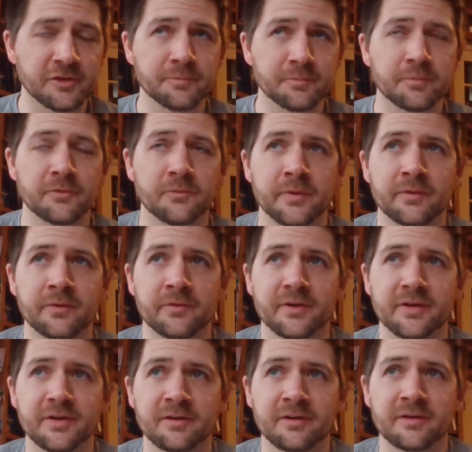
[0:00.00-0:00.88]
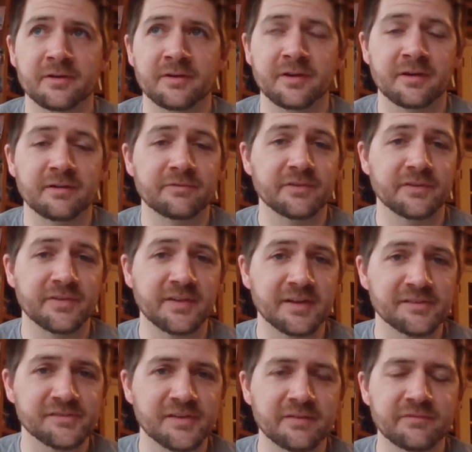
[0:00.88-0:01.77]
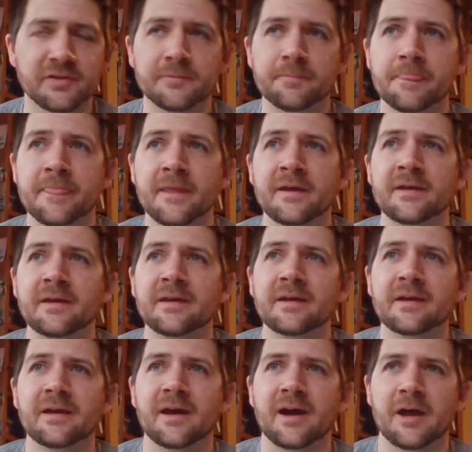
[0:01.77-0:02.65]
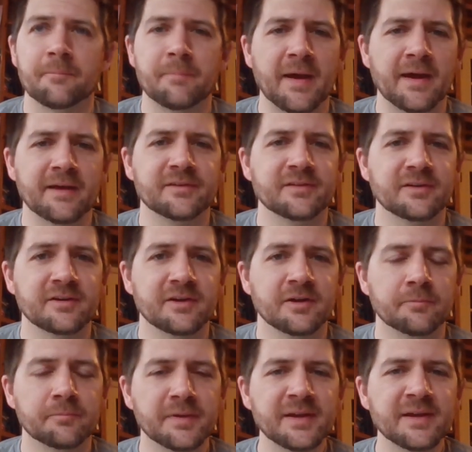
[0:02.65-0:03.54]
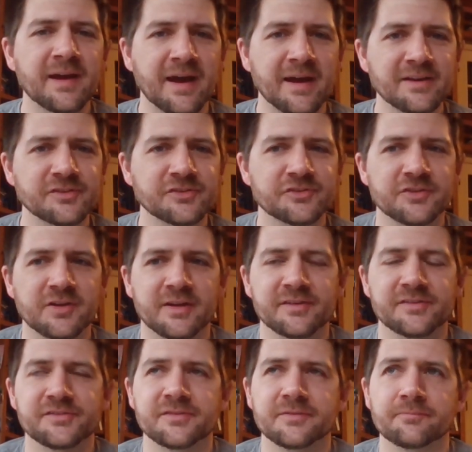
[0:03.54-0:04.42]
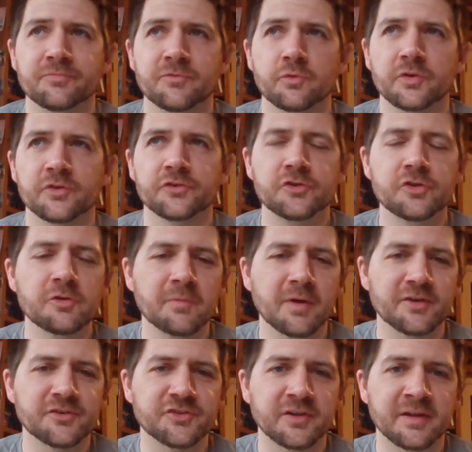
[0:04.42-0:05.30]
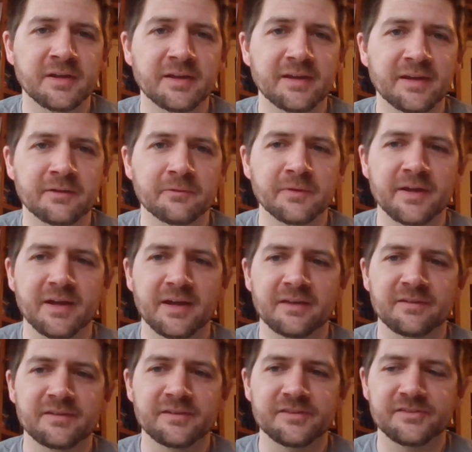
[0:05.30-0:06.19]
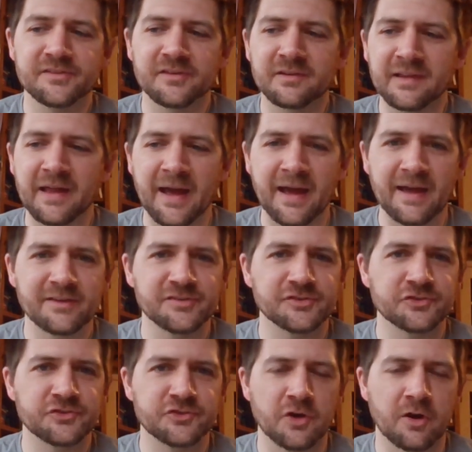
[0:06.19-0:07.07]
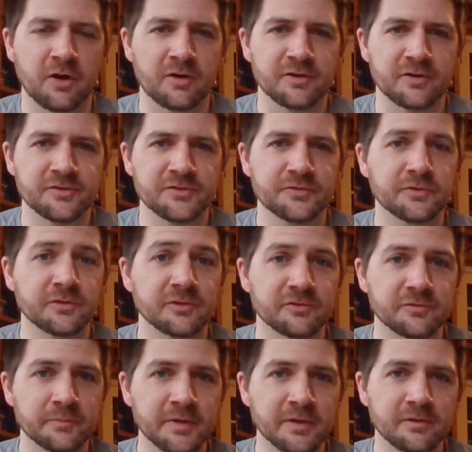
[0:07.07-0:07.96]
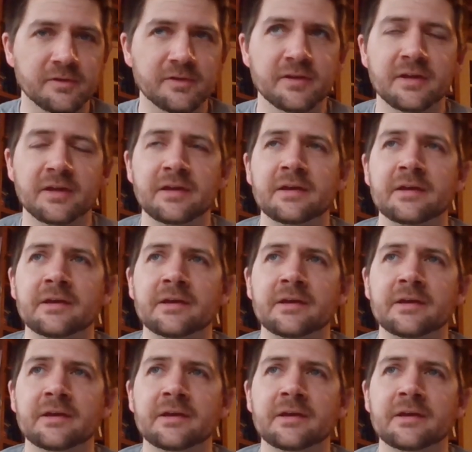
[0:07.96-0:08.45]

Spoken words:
trip, we were here for Thanksgiving. I packed a big ice chest with too much in it, and we had these glass jars full of milk.